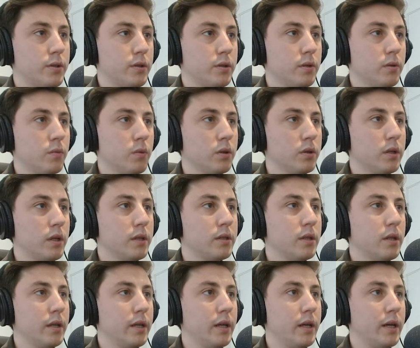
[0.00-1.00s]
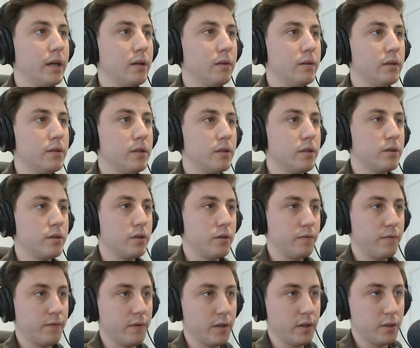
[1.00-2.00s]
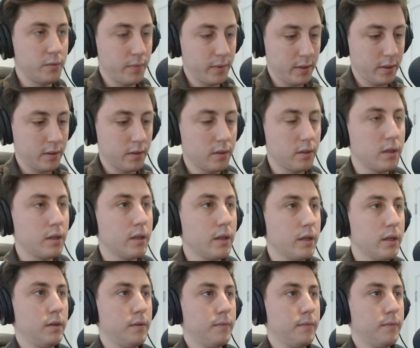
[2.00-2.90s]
What did I delete out? Is it just this first bit like that?